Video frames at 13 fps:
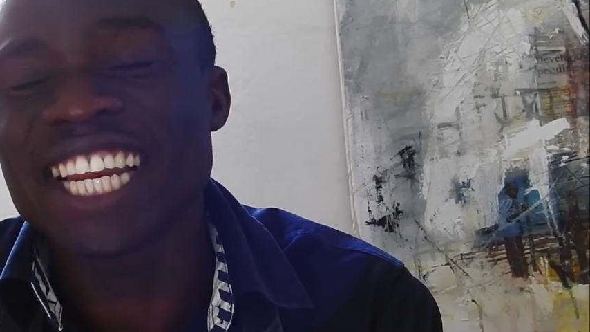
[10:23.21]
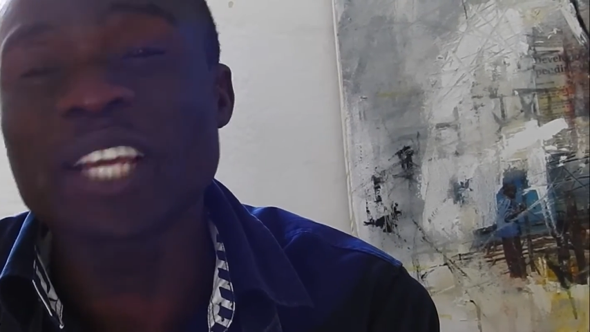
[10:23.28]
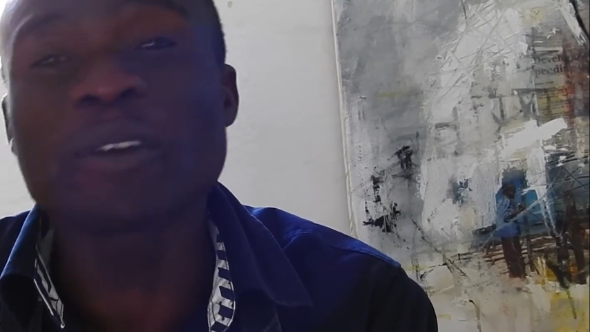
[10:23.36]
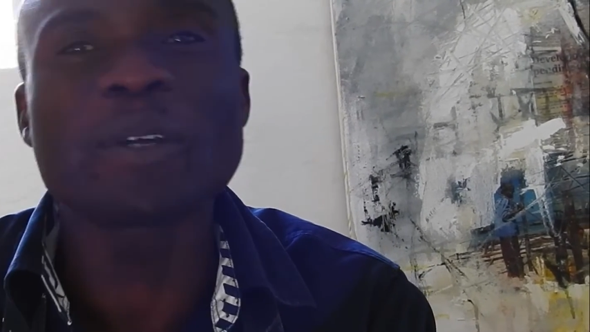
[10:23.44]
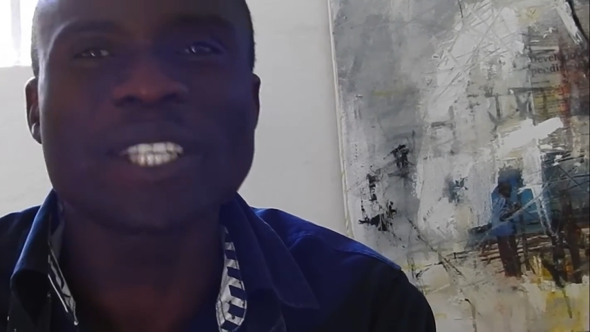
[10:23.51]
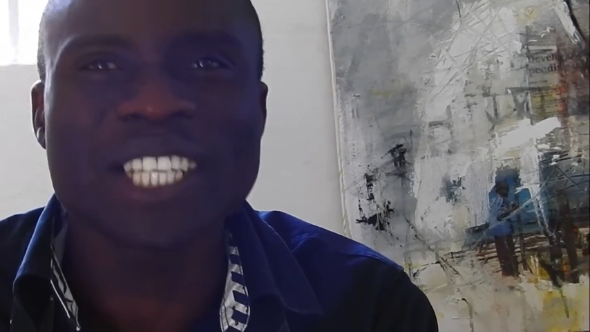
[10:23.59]
a
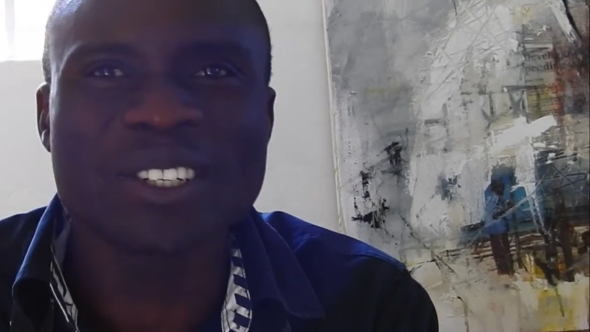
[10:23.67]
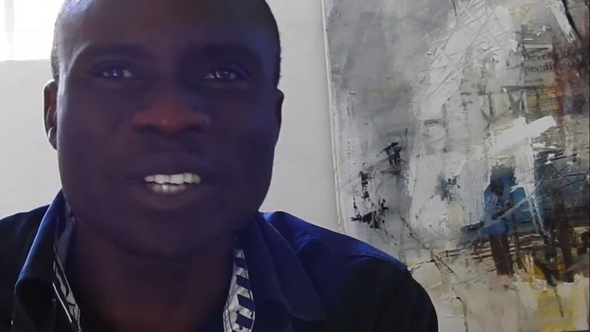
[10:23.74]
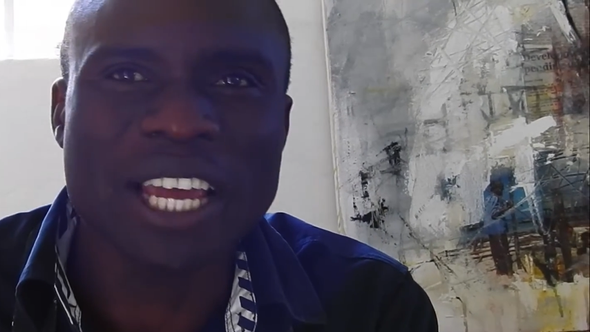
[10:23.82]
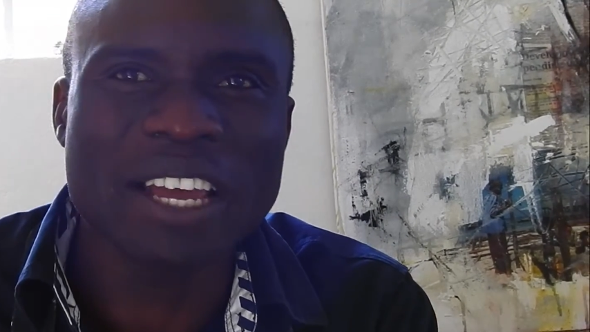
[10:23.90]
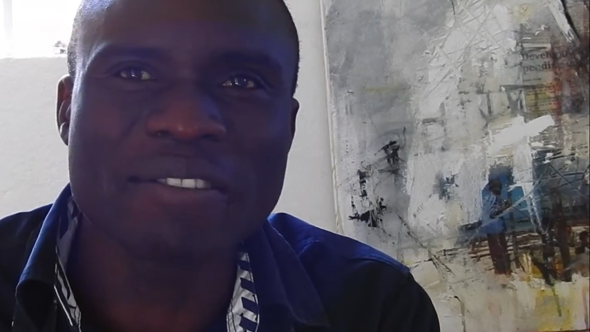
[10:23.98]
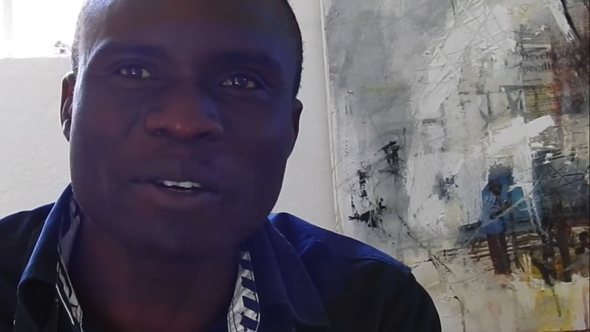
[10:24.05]
requisite
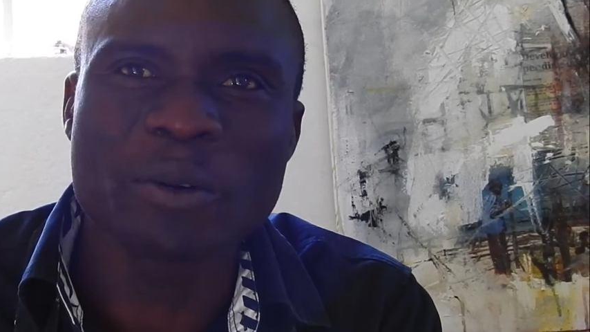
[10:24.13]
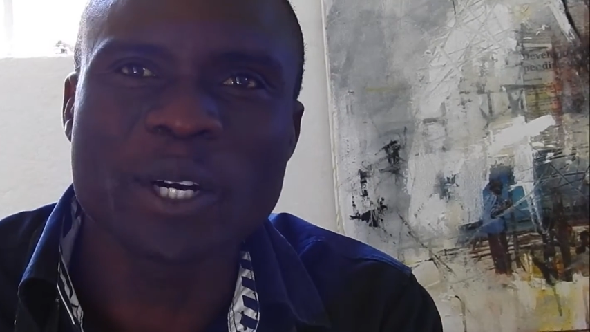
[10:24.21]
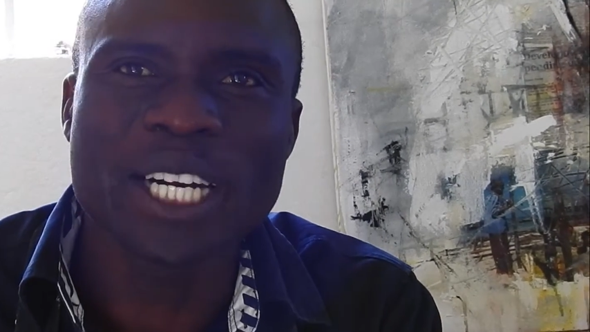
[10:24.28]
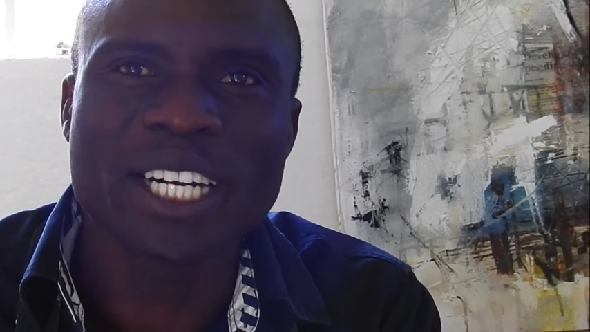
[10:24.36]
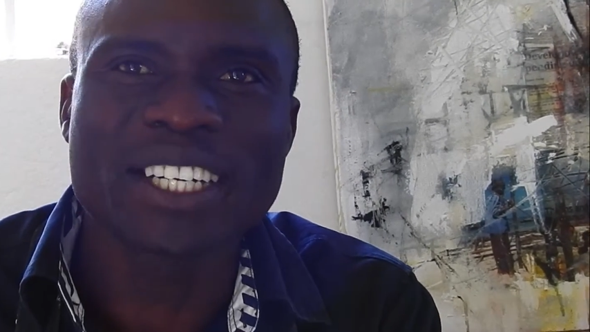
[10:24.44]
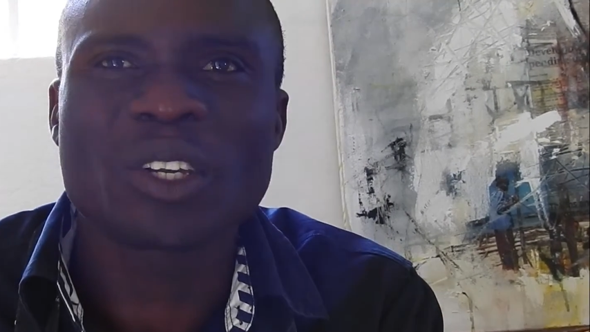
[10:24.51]
to
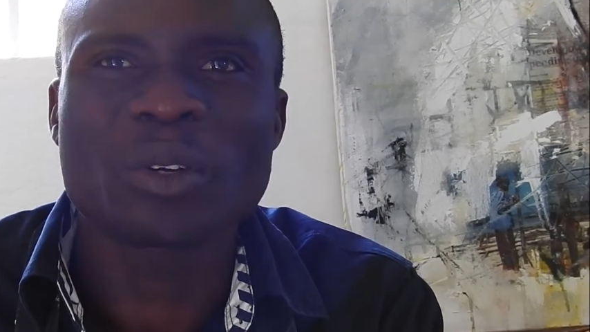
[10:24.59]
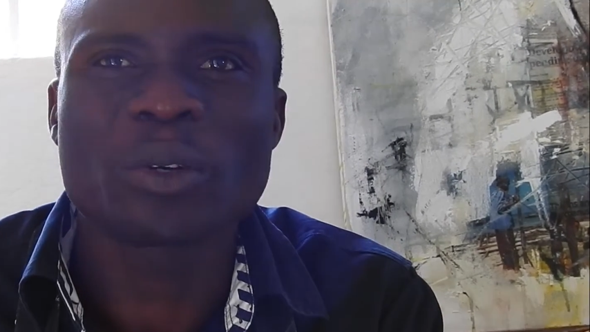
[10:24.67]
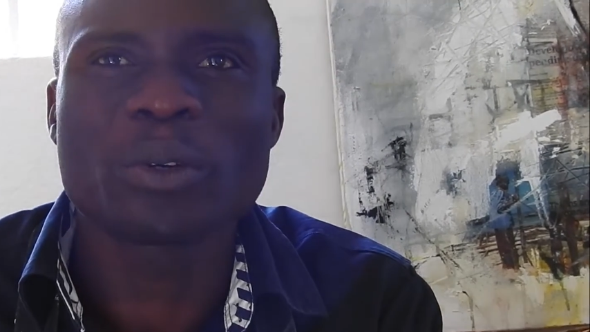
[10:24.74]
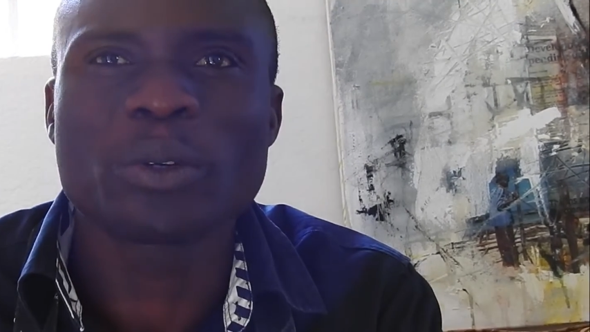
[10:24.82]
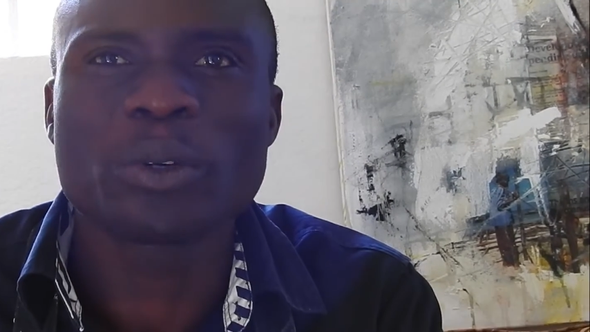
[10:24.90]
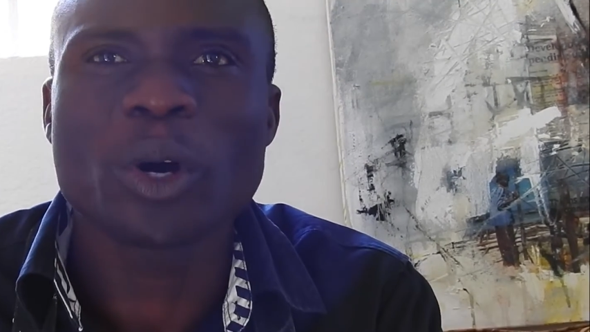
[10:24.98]
everyone, right,
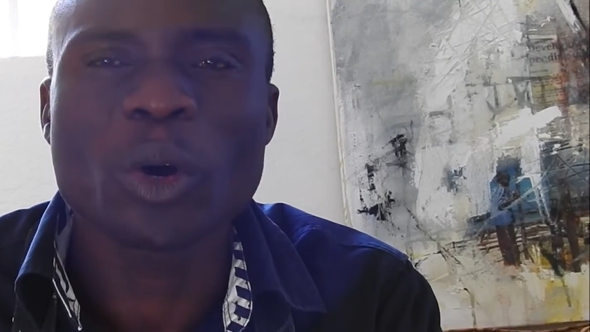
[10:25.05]
to